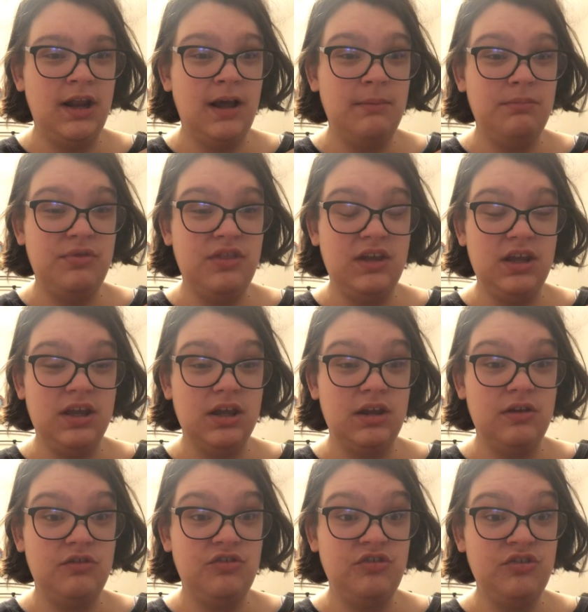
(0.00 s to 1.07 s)
I'm
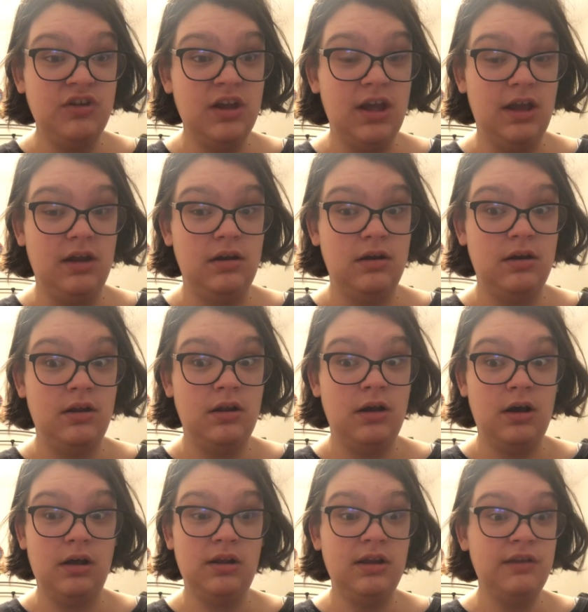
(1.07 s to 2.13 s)
thinking, shit,
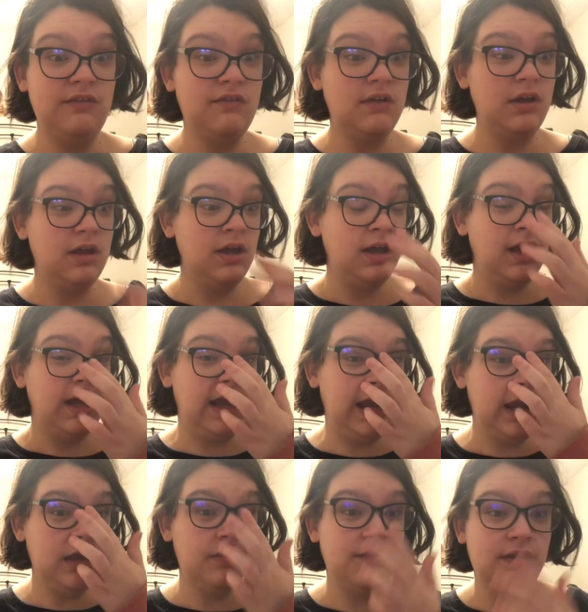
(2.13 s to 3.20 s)
Alyssa
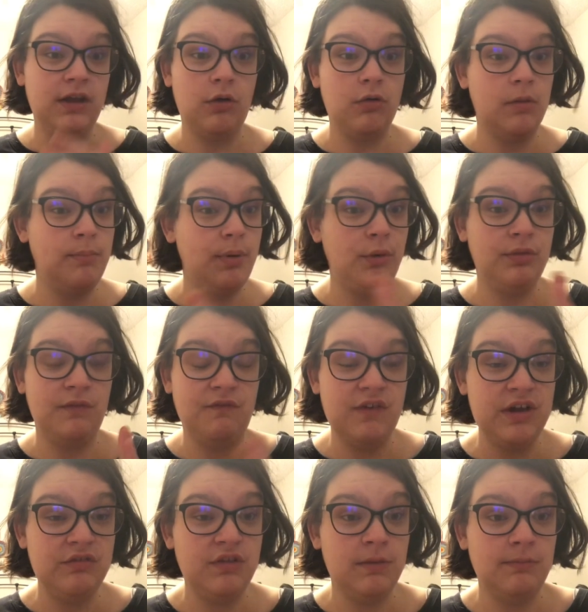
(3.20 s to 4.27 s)
and Theo are both
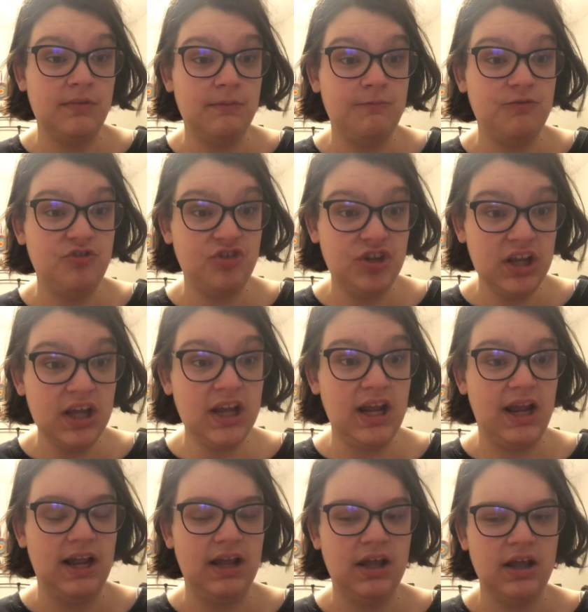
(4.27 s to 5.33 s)
victims of
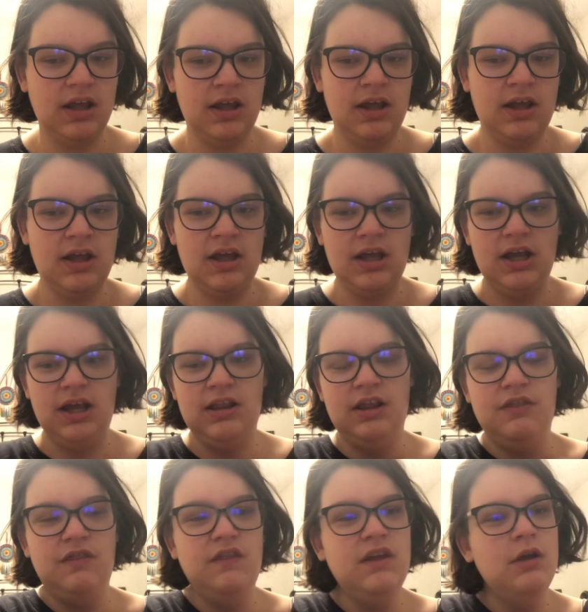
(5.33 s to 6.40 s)
cheating. And
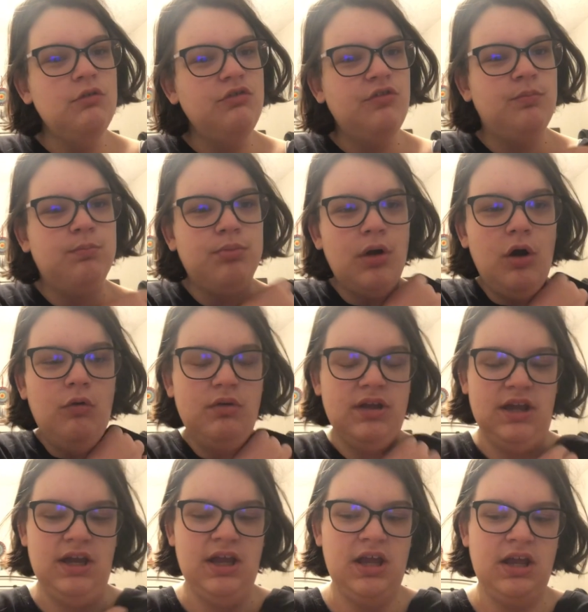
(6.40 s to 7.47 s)
then Theo just broke
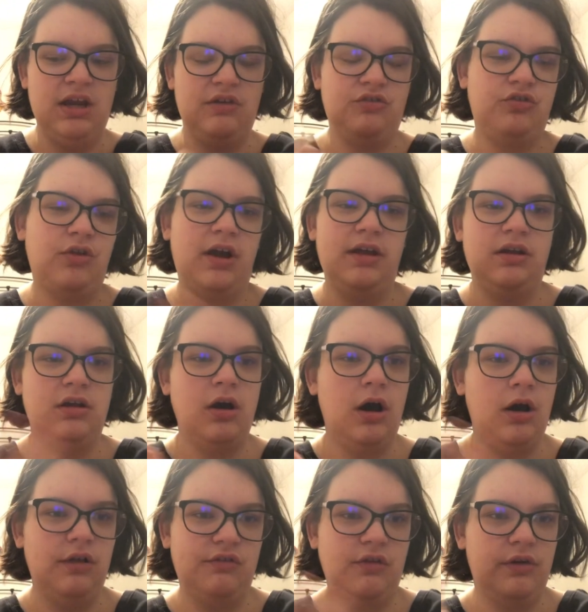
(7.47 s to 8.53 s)
in and tried to
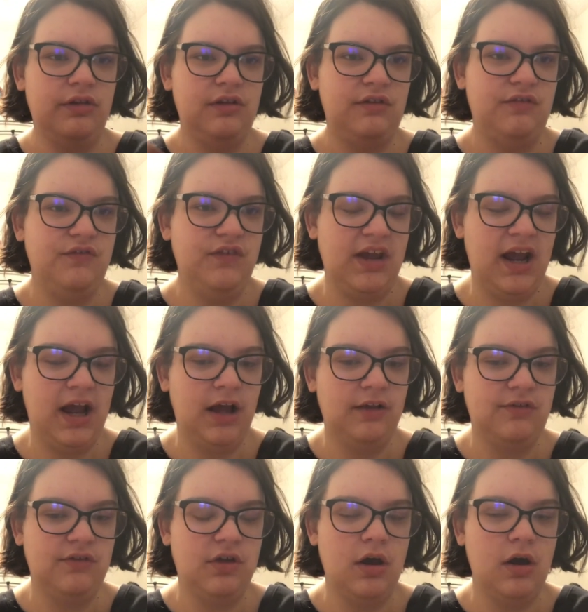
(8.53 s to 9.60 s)
cause all this
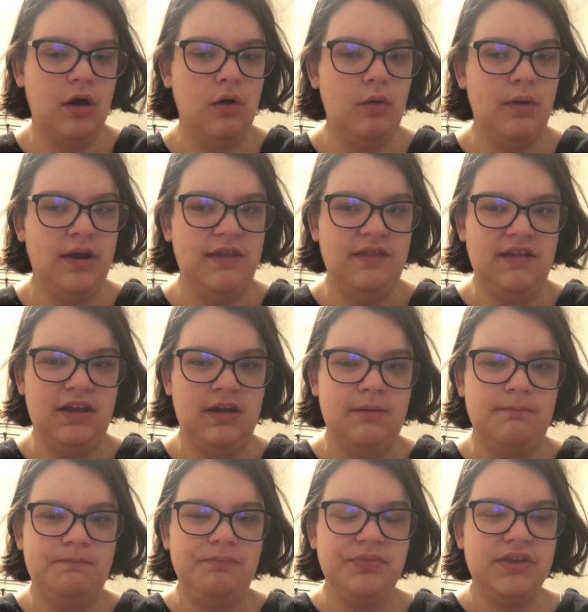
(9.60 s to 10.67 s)
fiasco. And
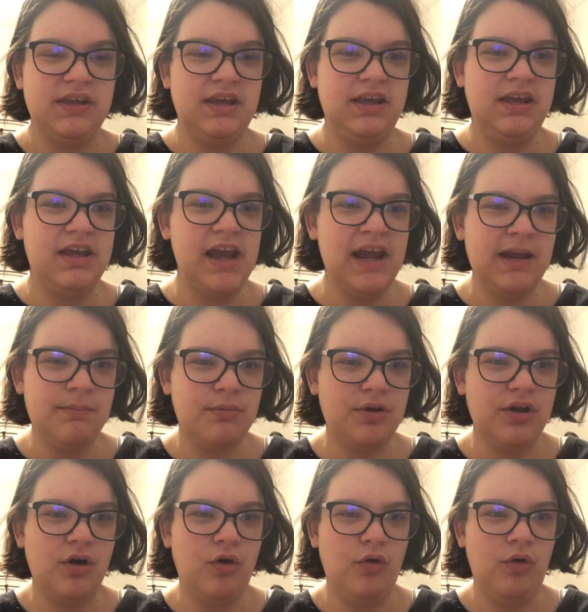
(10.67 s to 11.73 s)
then
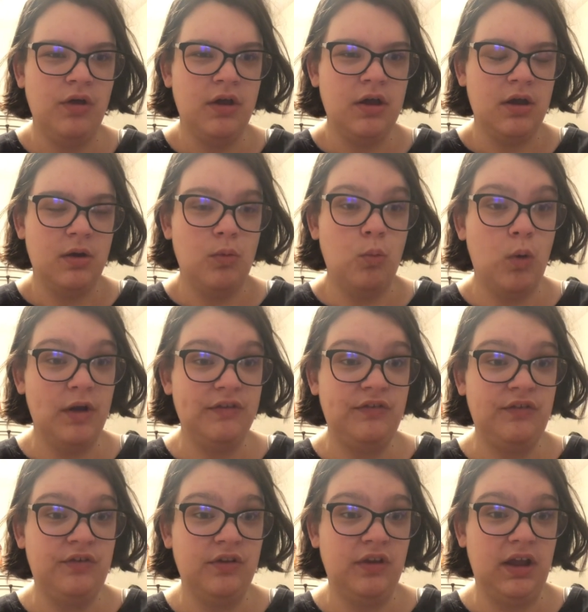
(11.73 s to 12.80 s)
Gabriel
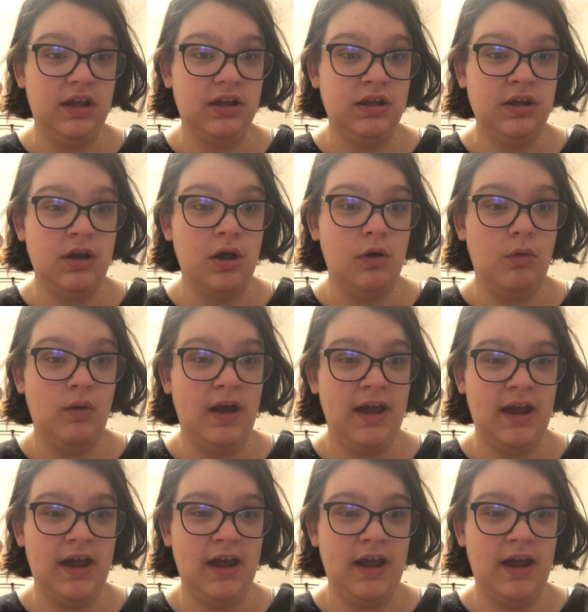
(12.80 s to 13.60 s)
wants to, like, you know,